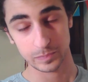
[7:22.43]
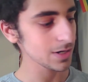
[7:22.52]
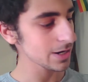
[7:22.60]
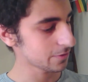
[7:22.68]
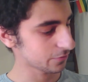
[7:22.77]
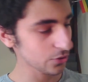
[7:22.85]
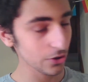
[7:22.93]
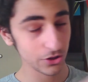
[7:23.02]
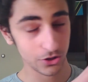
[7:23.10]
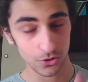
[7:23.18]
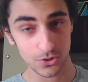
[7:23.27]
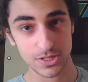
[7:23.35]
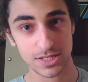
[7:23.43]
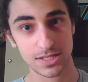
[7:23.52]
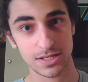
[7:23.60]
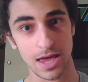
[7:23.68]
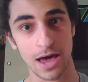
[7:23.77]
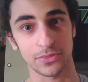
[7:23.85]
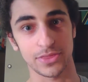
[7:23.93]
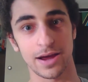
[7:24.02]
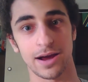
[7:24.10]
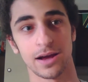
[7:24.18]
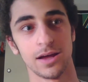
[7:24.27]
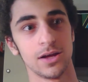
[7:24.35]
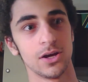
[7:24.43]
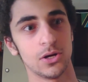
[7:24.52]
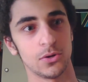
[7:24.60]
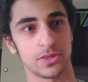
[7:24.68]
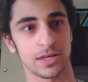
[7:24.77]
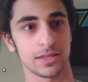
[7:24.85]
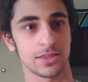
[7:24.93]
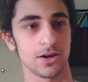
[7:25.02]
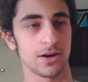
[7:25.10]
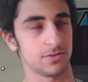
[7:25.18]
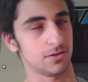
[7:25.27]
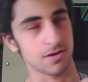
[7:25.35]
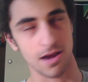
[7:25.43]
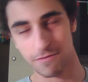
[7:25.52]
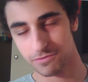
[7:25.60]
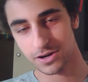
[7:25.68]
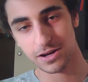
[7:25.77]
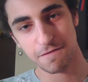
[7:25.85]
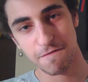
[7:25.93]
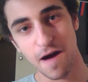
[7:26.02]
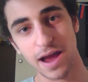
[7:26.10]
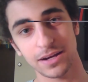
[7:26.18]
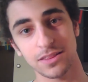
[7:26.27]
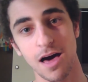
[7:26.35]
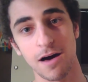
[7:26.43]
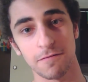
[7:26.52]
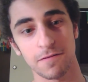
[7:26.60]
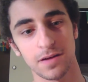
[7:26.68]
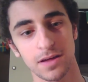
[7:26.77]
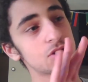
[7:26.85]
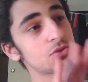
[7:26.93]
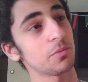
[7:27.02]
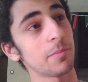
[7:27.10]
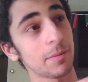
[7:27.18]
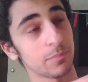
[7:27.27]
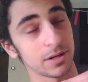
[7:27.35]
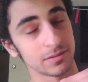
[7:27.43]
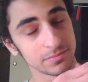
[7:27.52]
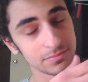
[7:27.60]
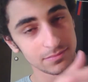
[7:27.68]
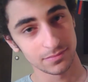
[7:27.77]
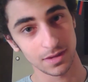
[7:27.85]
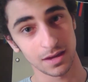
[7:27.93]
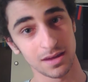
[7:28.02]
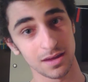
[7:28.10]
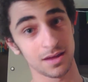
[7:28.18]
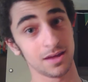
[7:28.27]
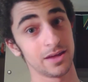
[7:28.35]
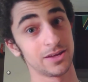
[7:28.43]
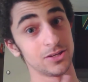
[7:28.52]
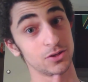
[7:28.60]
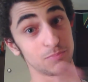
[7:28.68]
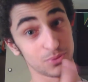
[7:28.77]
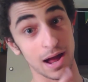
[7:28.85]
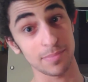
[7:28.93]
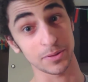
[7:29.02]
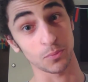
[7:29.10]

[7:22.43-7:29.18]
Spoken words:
and for all the girls out there who think they're never gonna find love, just remember, you probably